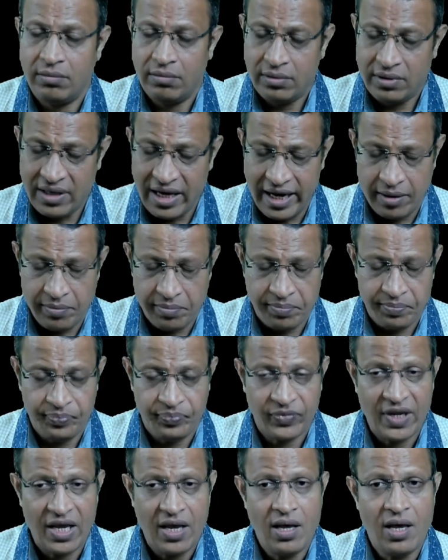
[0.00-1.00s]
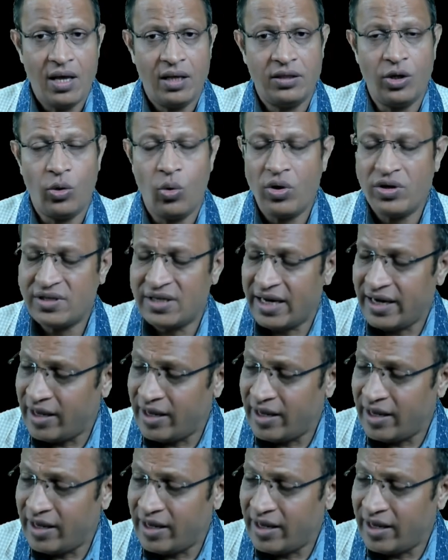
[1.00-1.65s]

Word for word: time. There was an